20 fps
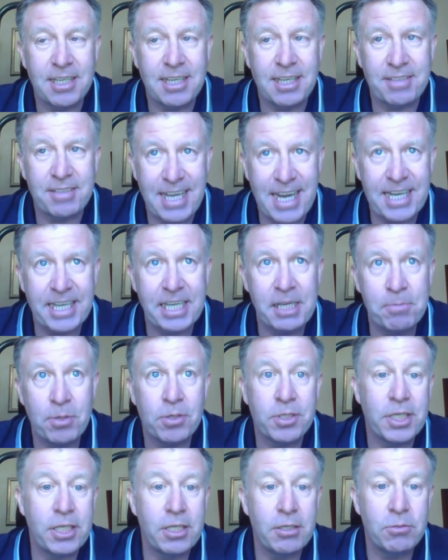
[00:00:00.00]
I think
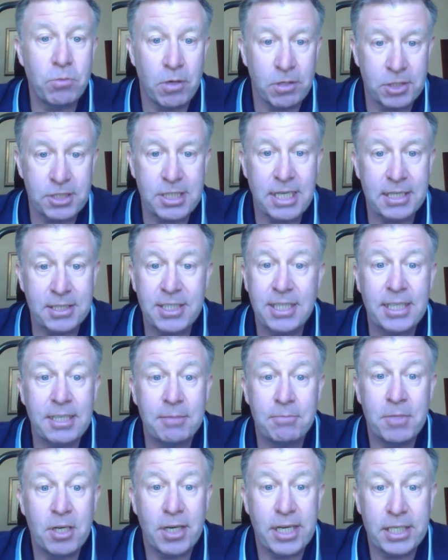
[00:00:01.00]
anybody who'd watched that
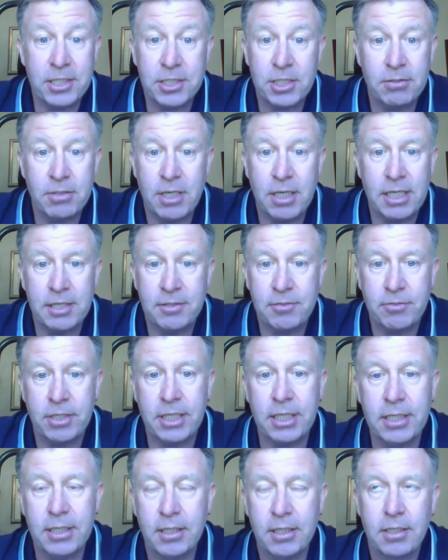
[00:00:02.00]
team, 92,
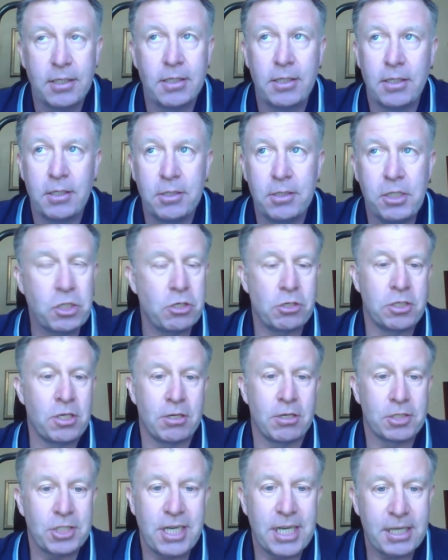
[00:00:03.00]
93, you could
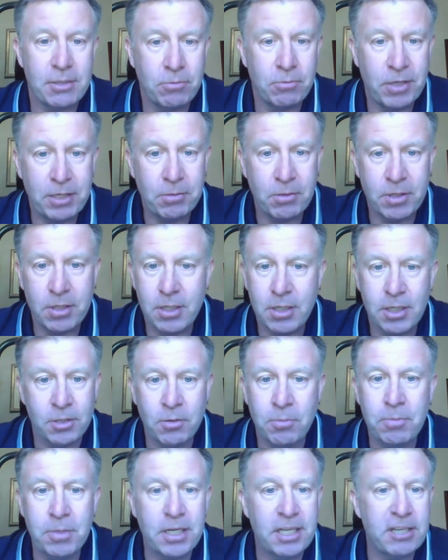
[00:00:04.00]
not say we were an
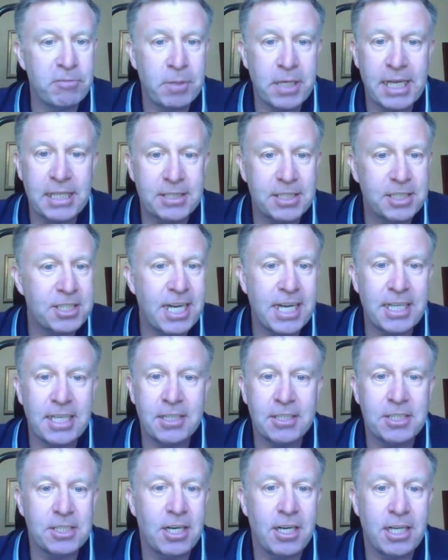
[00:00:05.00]
unbelievably
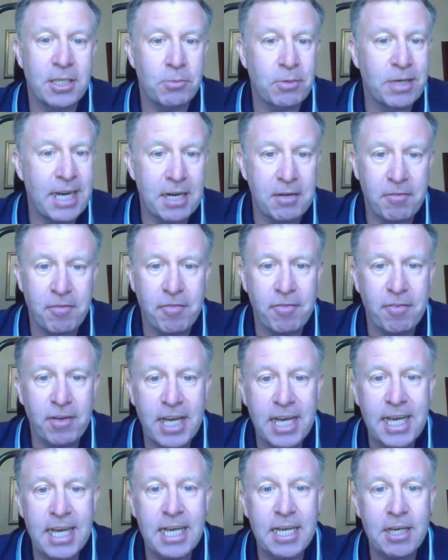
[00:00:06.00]
entertaining side. We had
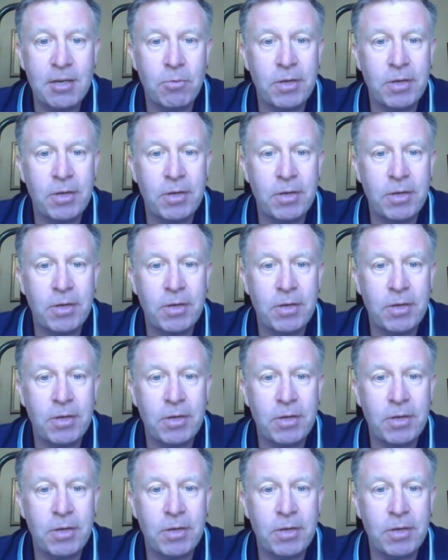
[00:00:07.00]
flair.